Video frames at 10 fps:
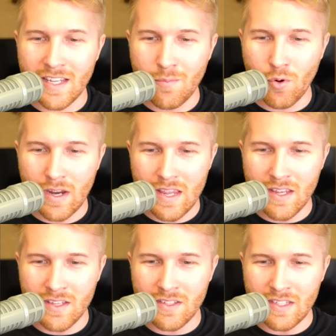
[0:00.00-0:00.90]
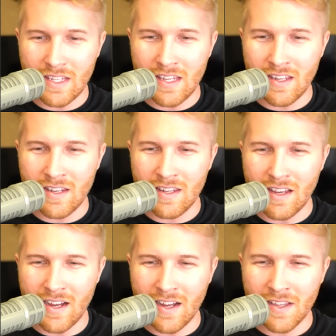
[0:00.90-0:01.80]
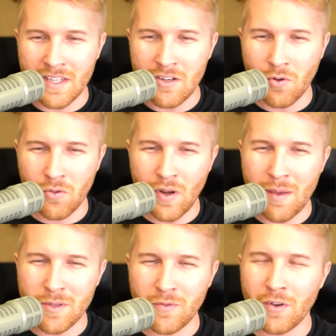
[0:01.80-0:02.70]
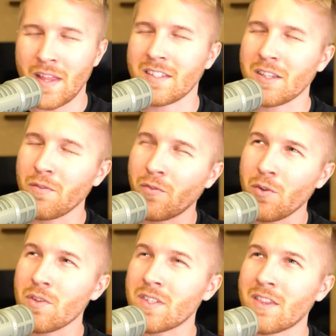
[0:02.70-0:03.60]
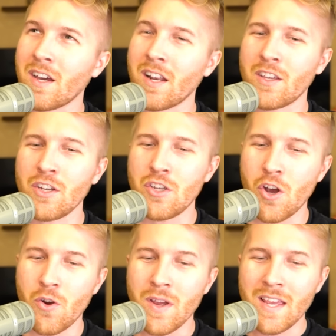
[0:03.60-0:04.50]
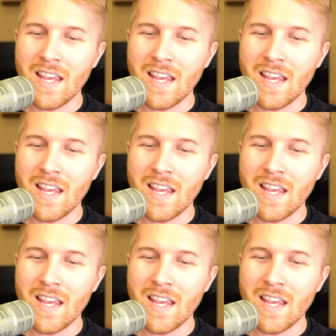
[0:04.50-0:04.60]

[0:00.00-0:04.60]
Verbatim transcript: Singapore is in uh, the Northern Hemisphere, and that's like the furthest I thought I could go.